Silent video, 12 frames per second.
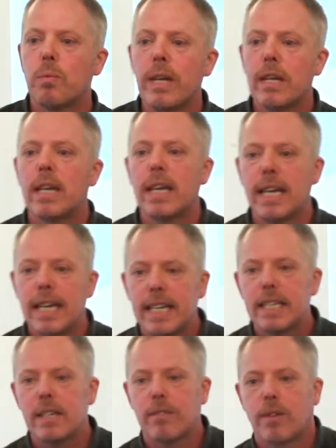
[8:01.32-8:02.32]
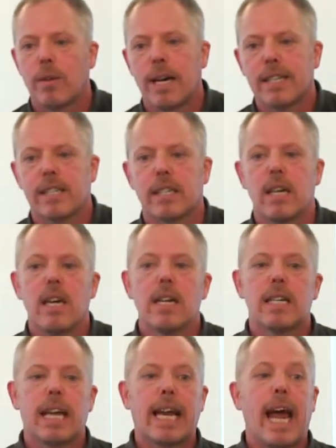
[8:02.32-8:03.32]
really easy for us
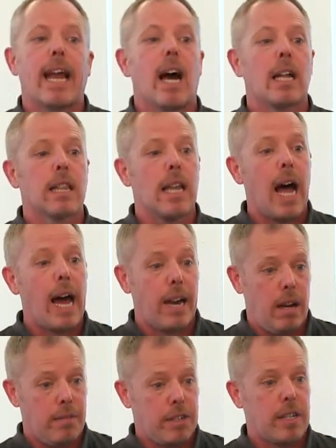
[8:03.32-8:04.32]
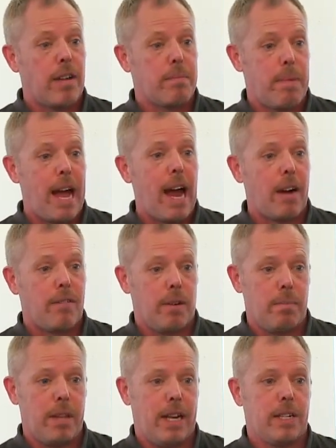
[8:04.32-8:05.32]
to get a lot of stuff back
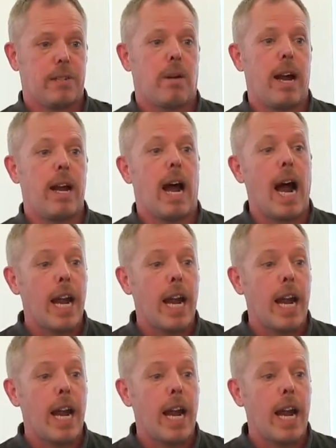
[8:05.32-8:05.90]
from this, right?